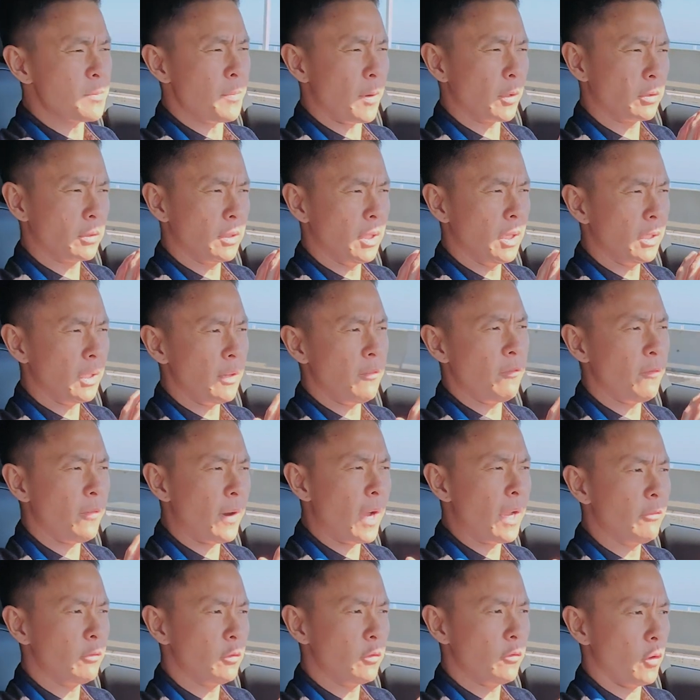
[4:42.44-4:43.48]
about
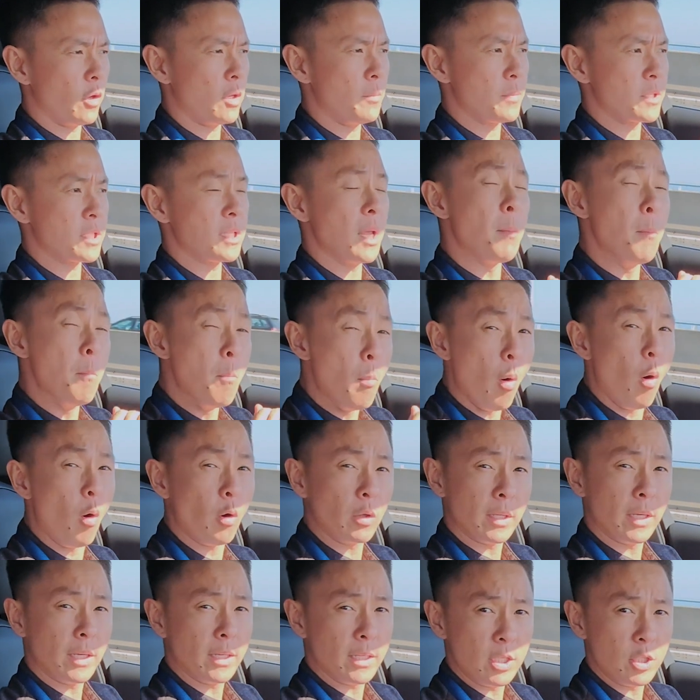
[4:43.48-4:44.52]
35 to 40%
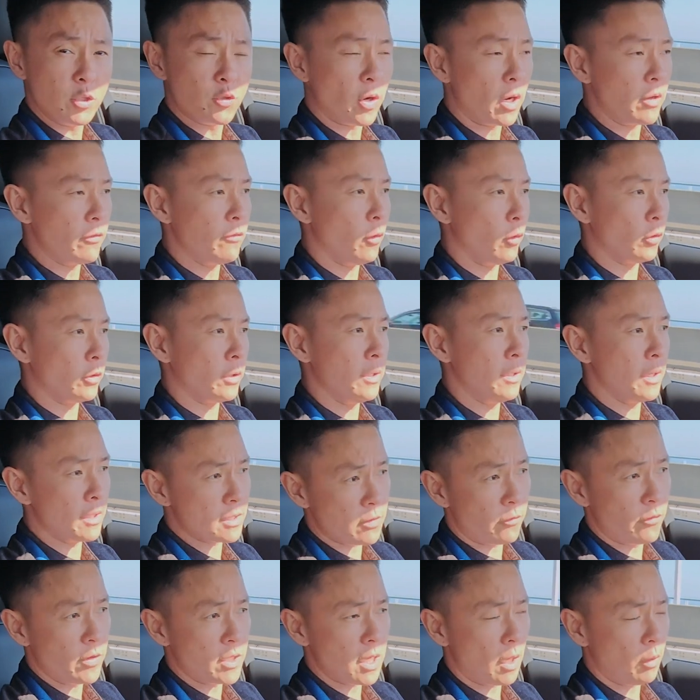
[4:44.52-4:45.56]
more than the eDrive 40.
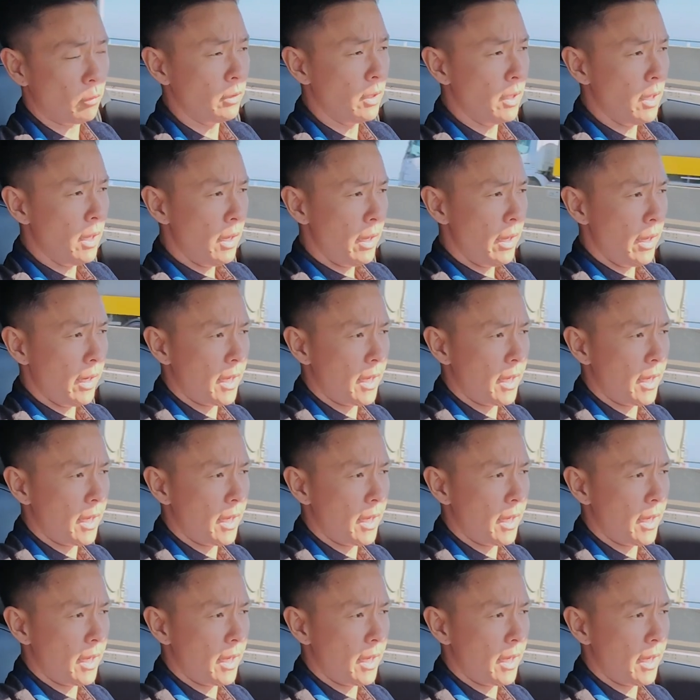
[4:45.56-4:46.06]
As a result, it